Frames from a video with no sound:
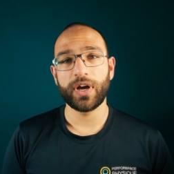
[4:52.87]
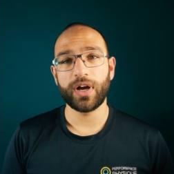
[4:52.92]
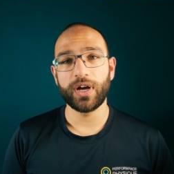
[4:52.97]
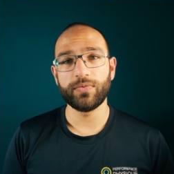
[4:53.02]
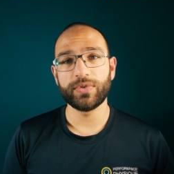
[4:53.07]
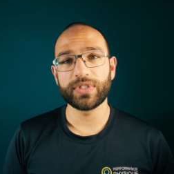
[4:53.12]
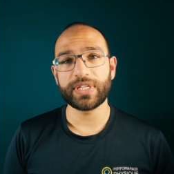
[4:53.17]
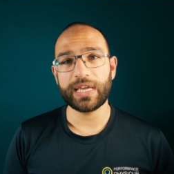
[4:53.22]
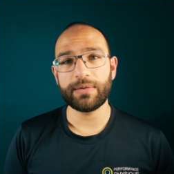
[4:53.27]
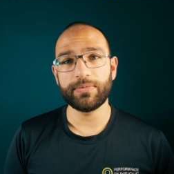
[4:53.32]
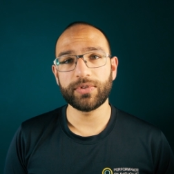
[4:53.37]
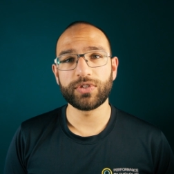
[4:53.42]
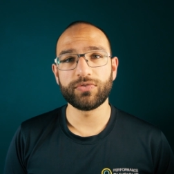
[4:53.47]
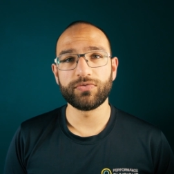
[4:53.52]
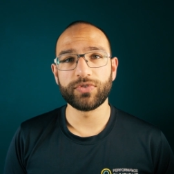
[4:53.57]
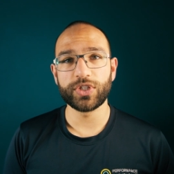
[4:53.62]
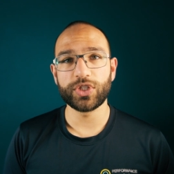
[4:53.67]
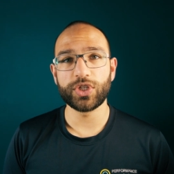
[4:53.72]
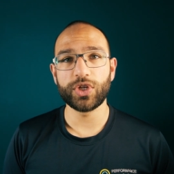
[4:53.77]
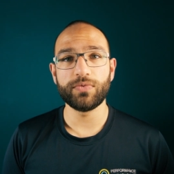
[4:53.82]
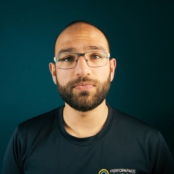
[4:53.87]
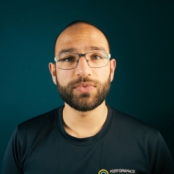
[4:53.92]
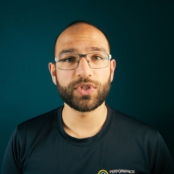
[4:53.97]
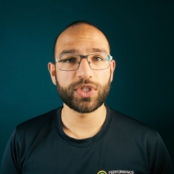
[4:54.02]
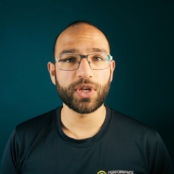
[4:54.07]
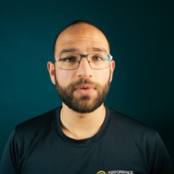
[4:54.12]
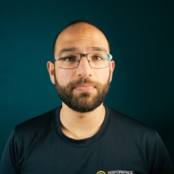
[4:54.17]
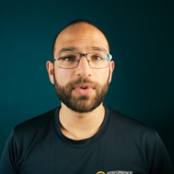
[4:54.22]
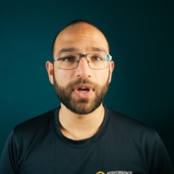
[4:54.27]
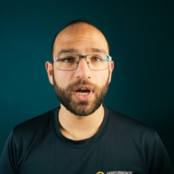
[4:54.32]
I was able to resume
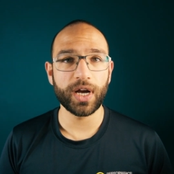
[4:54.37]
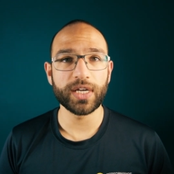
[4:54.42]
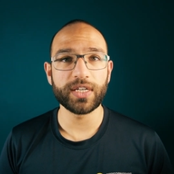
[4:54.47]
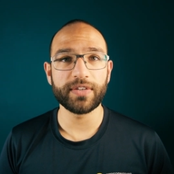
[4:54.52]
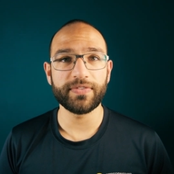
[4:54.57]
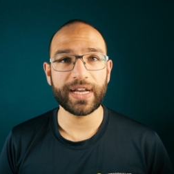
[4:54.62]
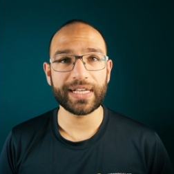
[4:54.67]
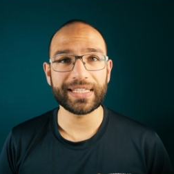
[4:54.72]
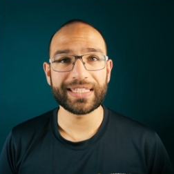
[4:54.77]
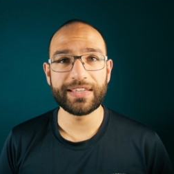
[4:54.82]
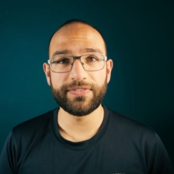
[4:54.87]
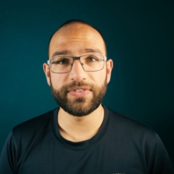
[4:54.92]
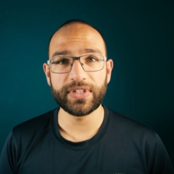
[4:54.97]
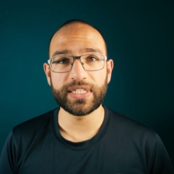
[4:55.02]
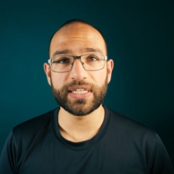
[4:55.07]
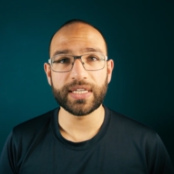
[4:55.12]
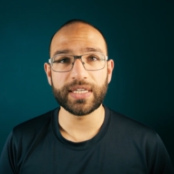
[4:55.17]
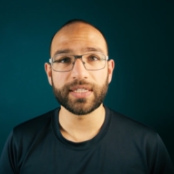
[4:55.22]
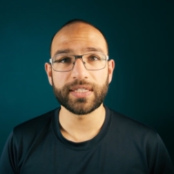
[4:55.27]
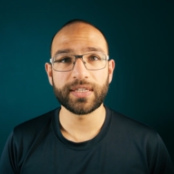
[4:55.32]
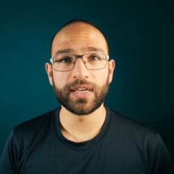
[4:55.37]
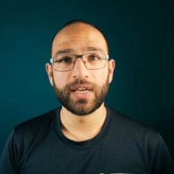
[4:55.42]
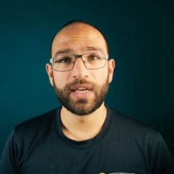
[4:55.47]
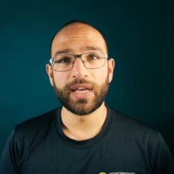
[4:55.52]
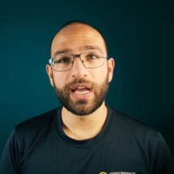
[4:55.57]
some kind of activities.